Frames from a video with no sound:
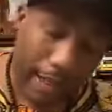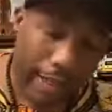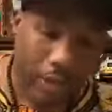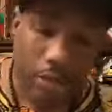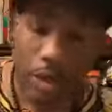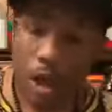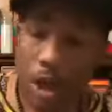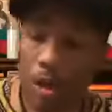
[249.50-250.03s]
you
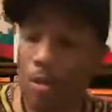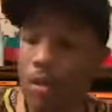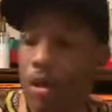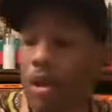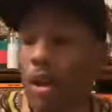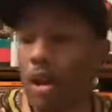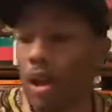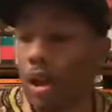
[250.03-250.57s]
know,
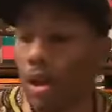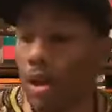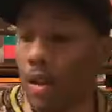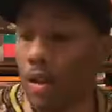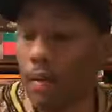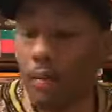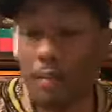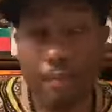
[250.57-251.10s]

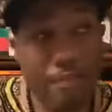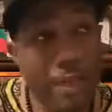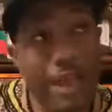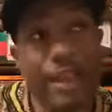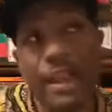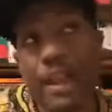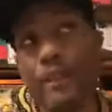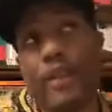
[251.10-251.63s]
me
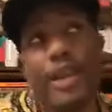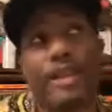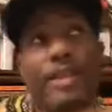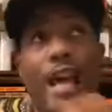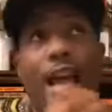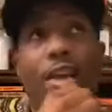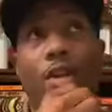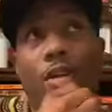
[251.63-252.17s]
living
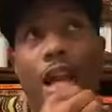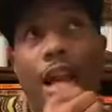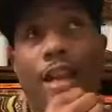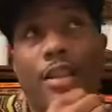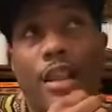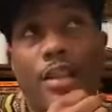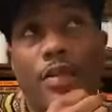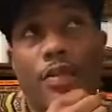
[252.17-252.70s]
inside the United
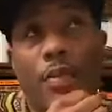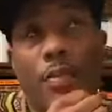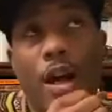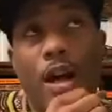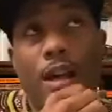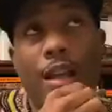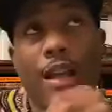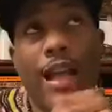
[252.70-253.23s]
States of
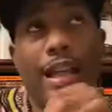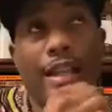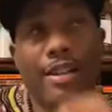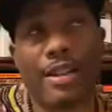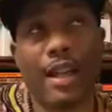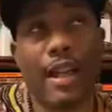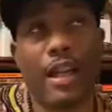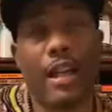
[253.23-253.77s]
America, like I
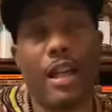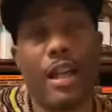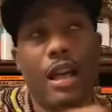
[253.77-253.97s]
said,